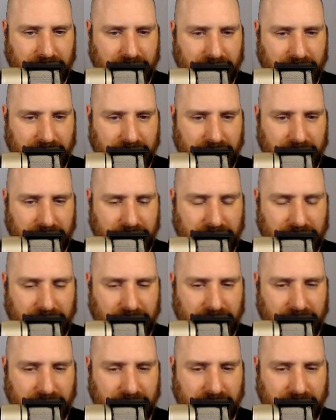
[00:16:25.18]

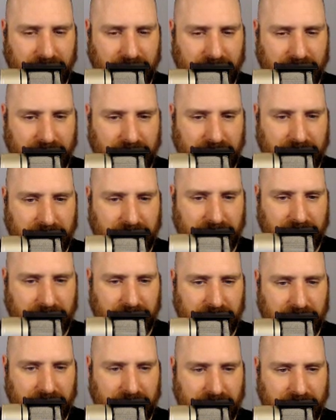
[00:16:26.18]

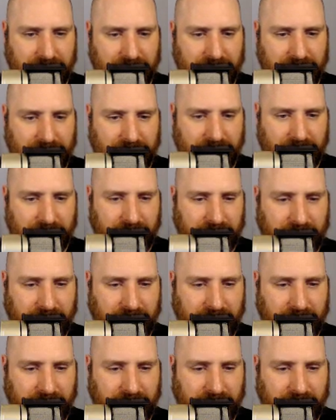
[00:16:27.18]
(silence)